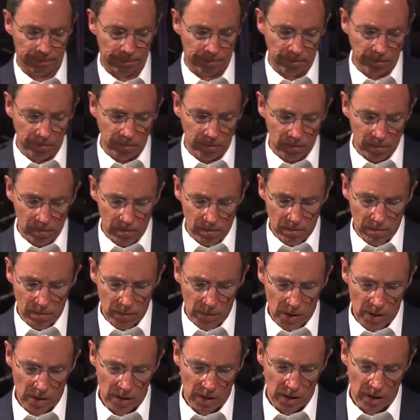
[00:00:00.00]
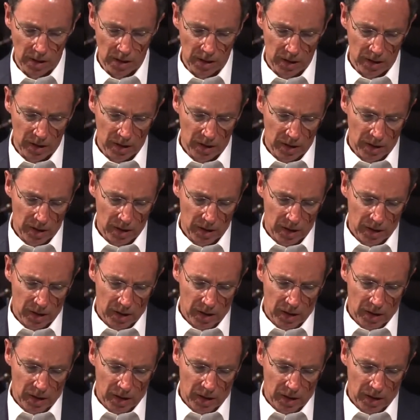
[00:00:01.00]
[no speech]